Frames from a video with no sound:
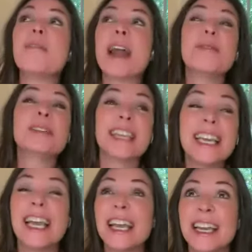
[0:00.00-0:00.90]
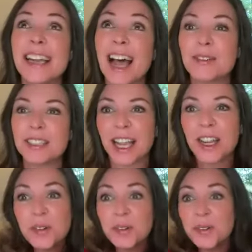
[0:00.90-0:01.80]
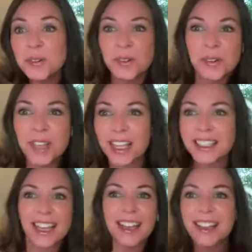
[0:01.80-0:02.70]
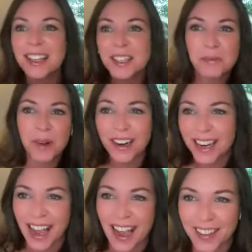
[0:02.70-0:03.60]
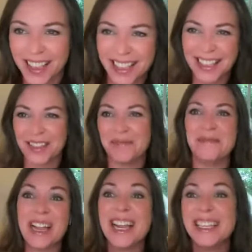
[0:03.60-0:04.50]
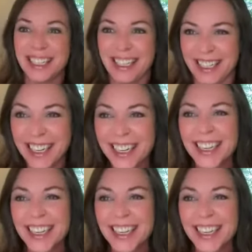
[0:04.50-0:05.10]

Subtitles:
when I was a kid, I was like, ooh, let's get this book out. This is amazing.